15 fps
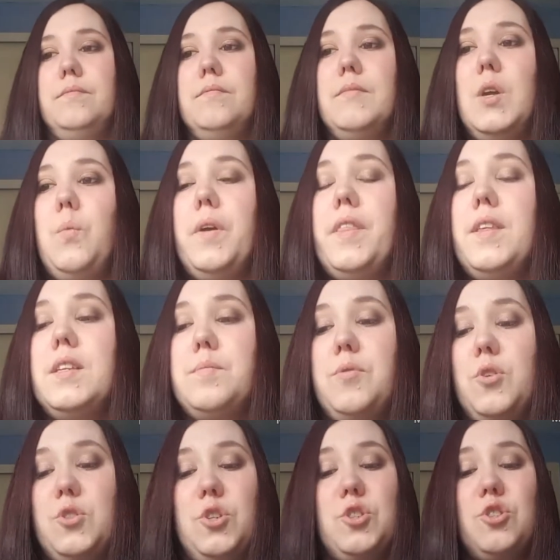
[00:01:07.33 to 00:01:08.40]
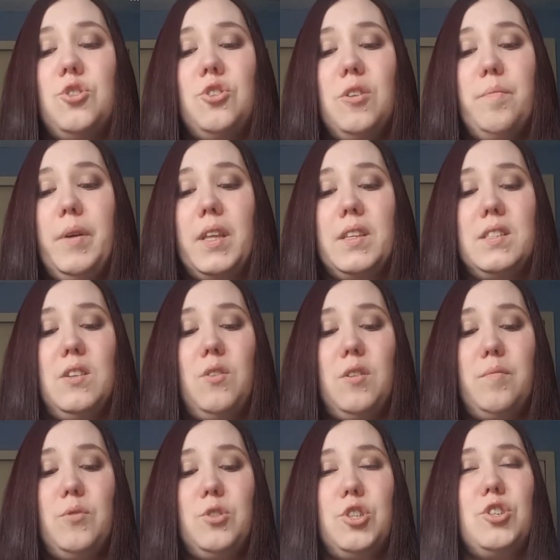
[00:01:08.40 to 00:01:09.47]
Now, with this product, you can pick this out of
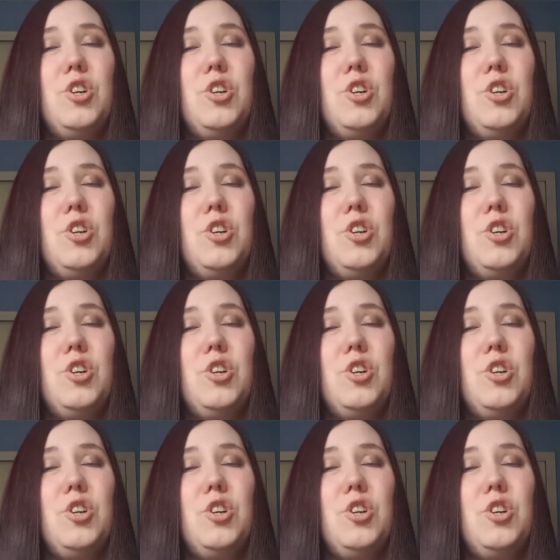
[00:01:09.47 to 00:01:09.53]
the brochure.